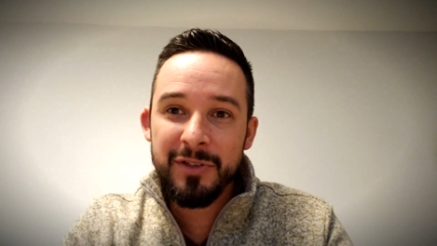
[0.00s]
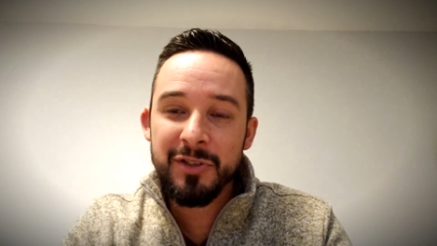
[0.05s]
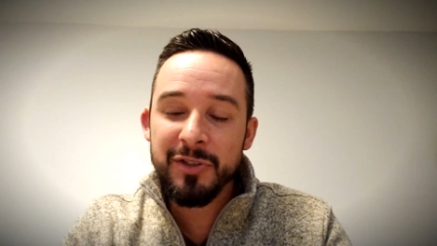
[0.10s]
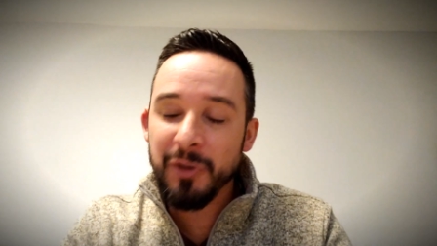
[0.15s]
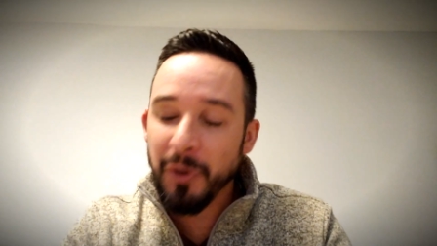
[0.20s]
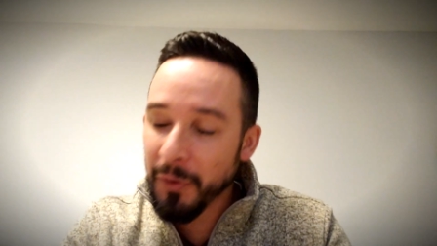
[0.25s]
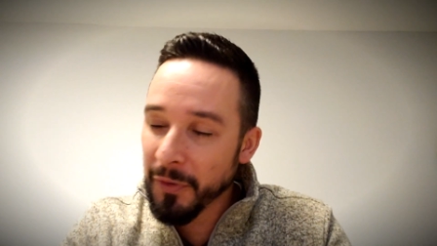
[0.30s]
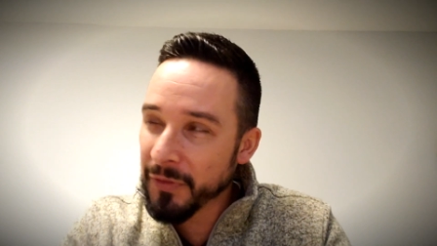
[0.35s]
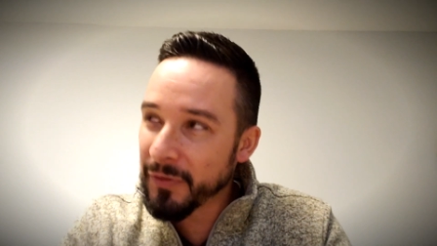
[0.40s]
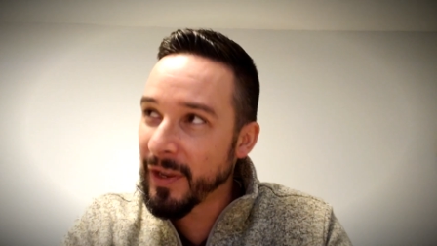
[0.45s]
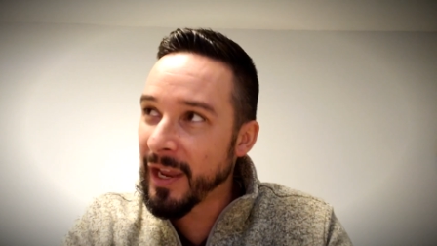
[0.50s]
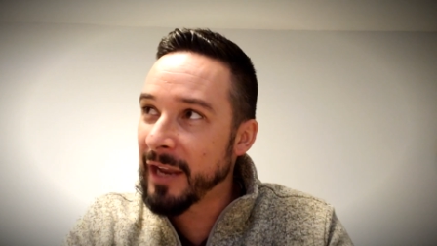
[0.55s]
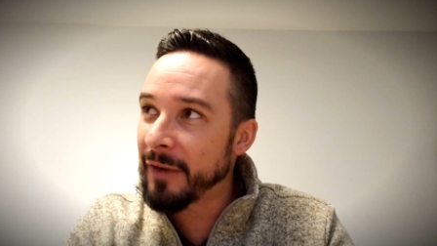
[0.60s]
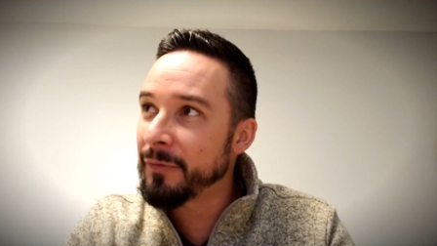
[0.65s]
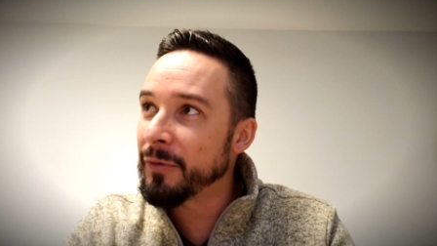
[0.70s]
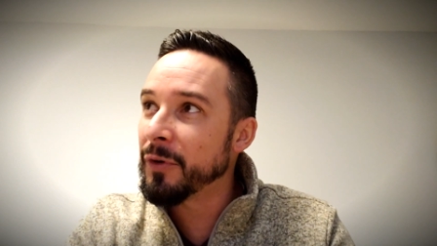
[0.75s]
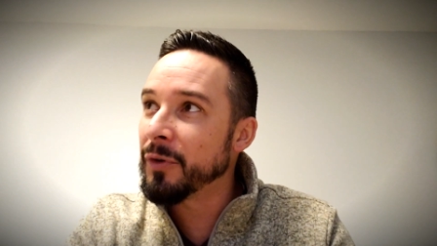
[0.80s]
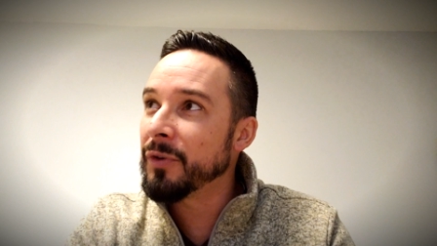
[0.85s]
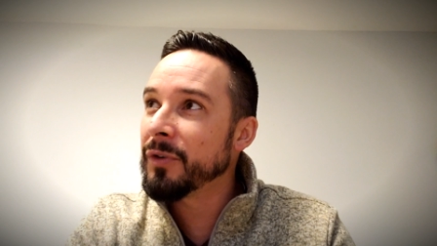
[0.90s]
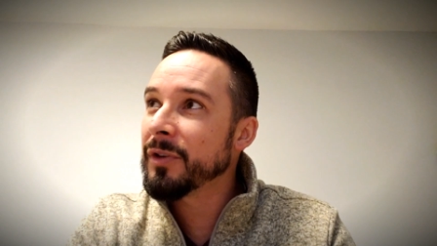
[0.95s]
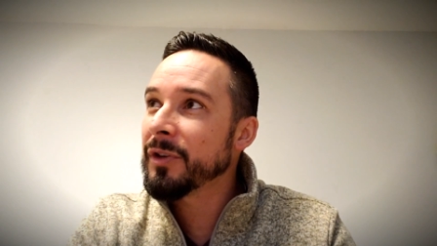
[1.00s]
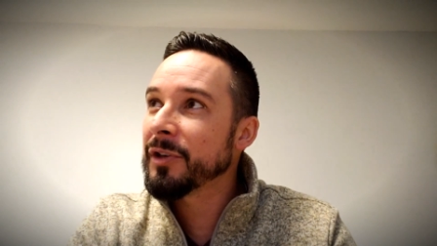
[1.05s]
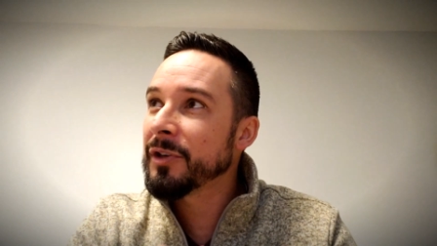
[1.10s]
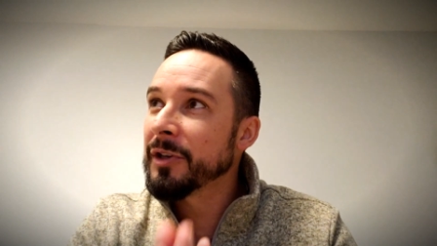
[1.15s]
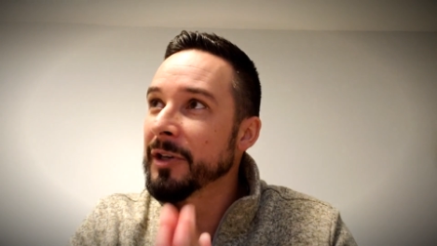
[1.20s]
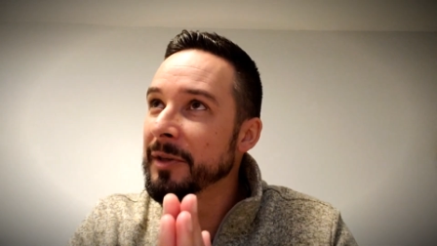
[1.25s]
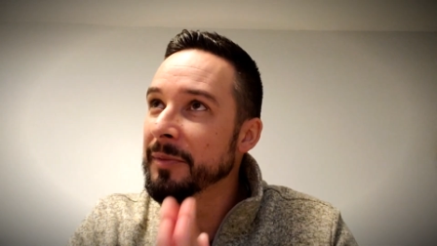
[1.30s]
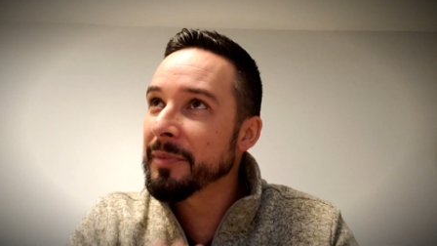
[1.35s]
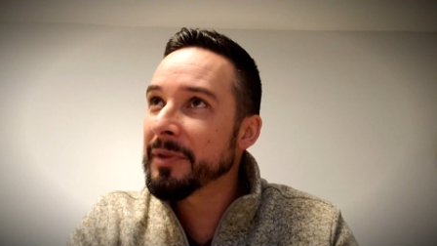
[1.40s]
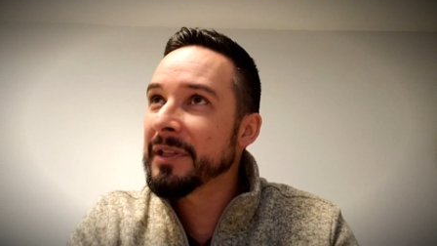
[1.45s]
so thankful,
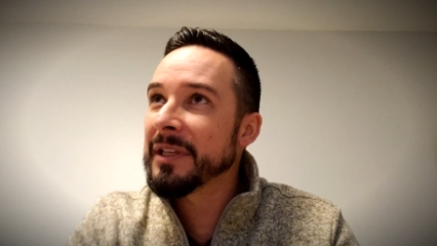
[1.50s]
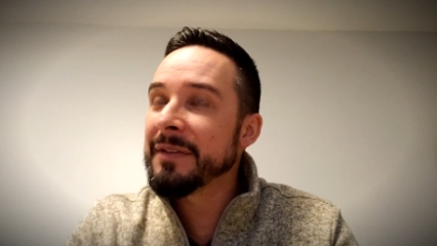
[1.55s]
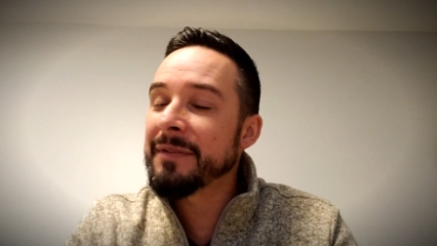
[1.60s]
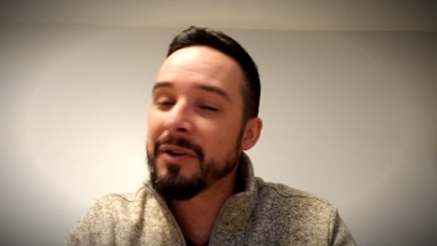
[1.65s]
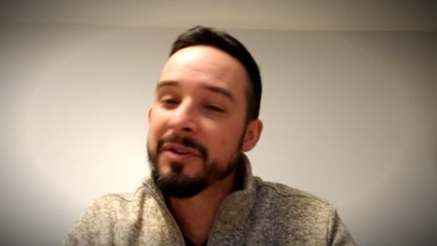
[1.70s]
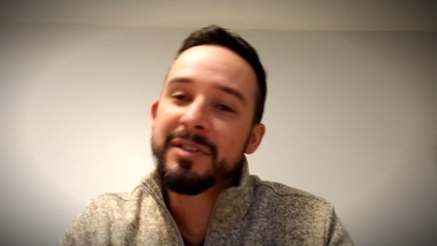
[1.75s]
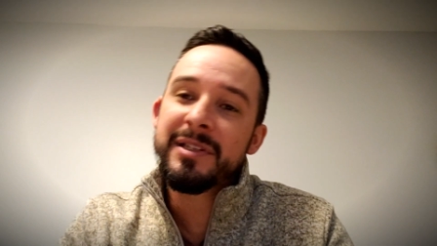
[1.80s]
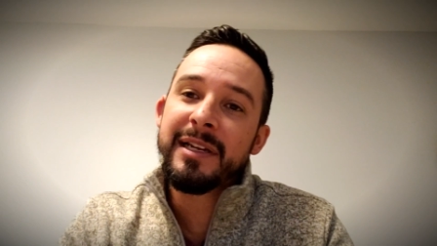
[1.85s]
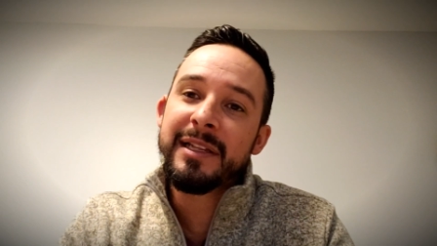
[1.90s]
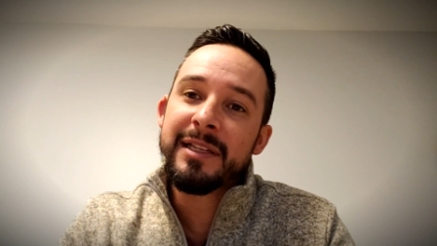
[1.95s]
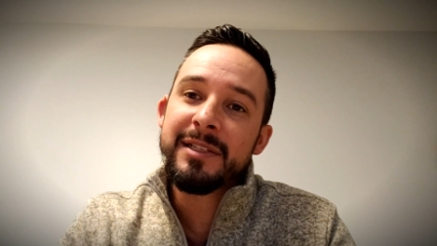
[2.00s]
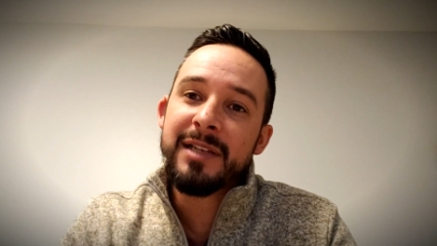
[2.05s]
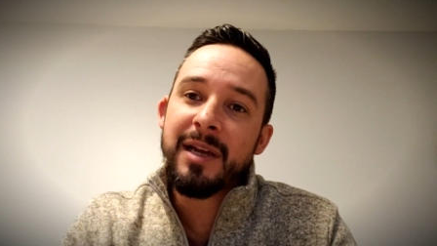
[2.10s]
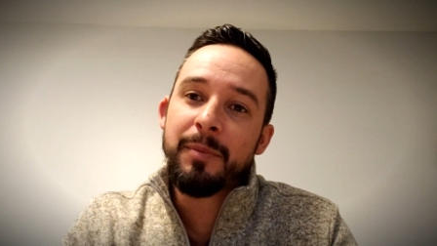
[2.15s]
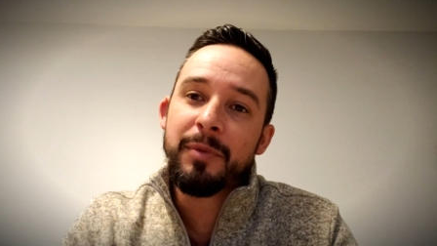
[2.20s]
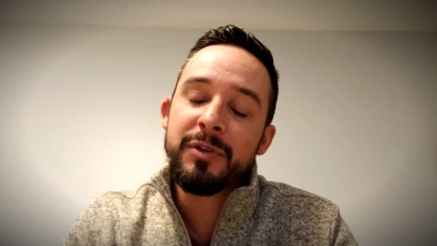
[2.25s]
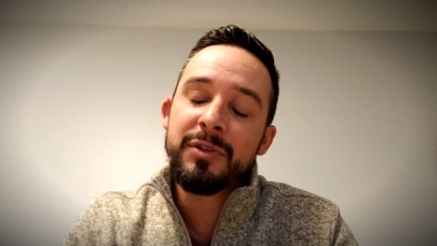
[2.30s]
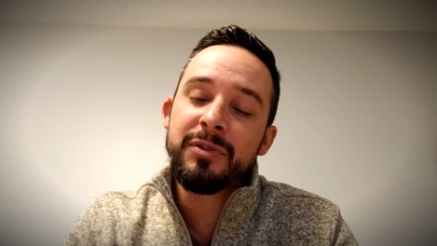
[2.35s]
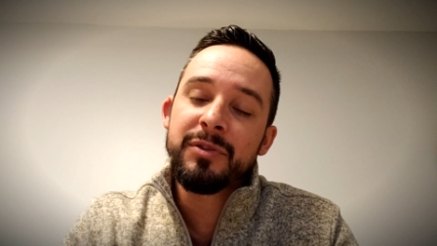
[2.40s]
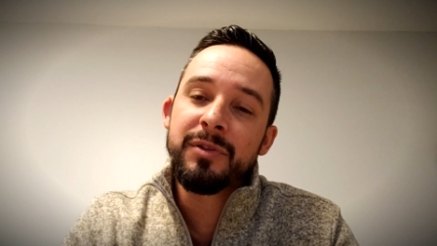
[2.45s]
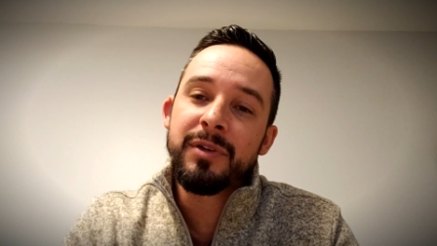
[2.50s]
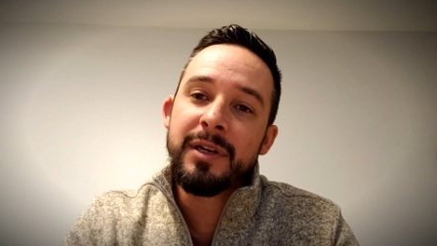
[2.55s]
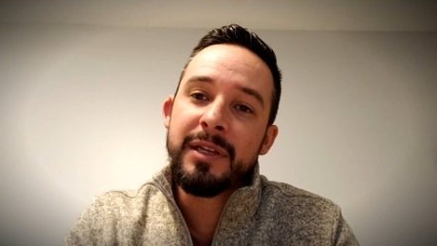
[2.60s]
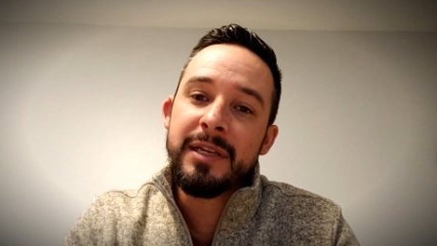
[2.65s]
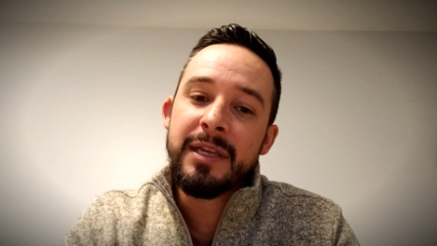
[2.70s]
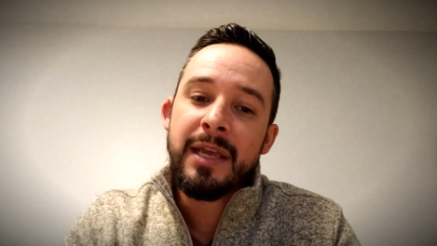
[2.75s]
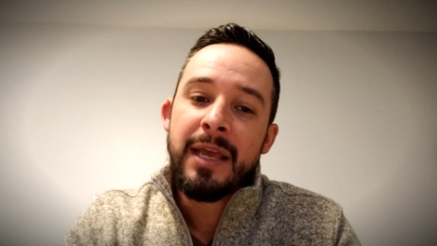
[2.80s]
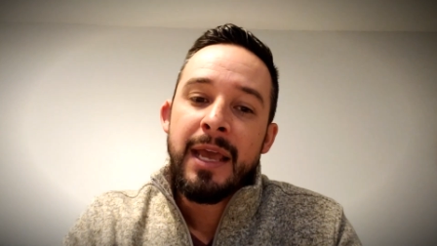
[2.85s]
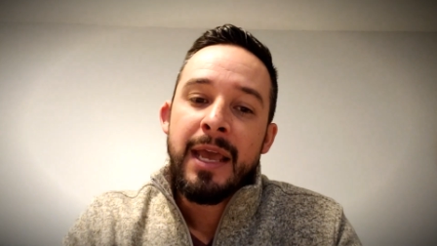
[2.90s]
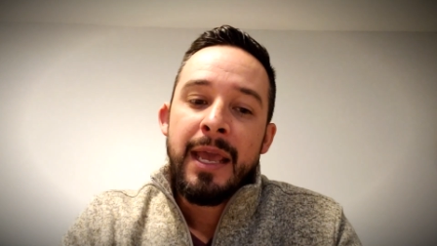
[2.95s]
couldn't believe I was getting this
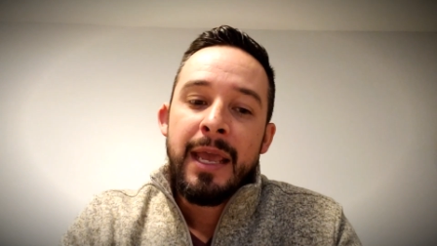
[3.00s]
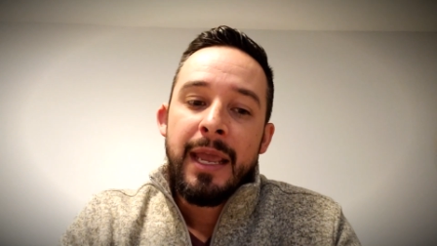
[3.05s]
opportunity.